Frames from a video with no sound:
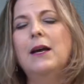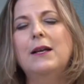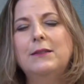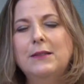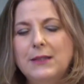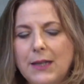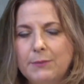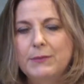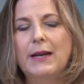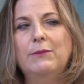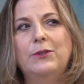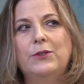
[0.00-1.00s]
and
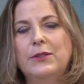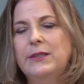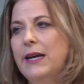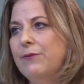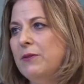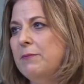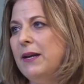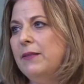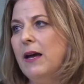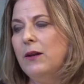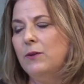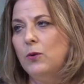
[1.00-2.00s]
sometimes you just have to make
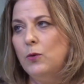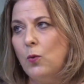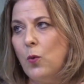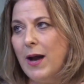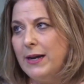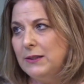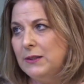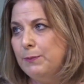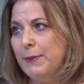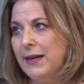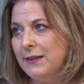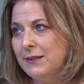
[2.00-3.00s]
that quiet
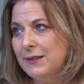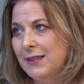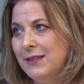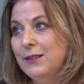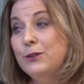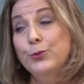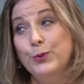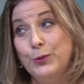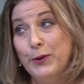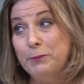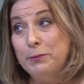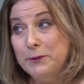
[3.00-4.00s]
space to regroup.